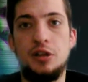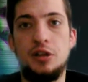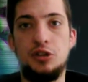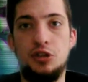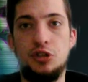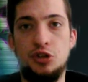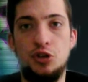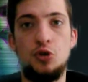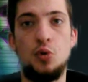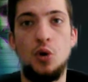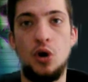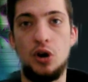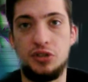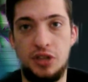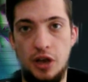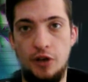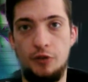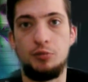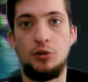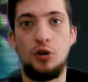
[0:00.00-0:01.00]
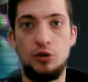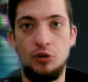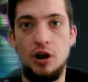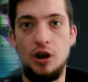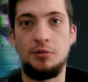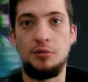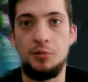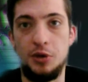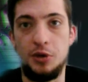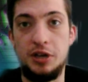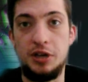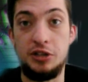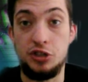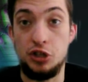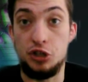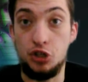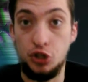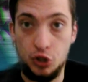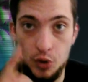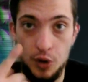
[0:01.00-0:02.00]
you are self-programmable. It is a
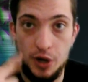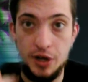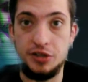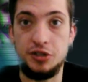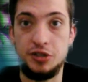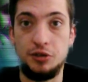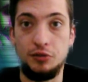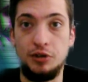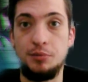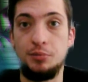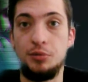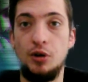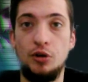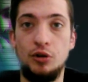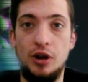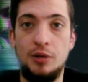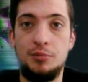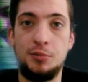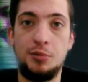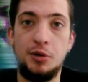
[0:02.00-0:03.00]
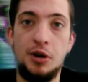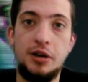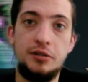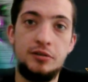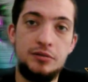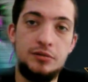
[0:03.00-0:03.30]
choice to reprogram your brain.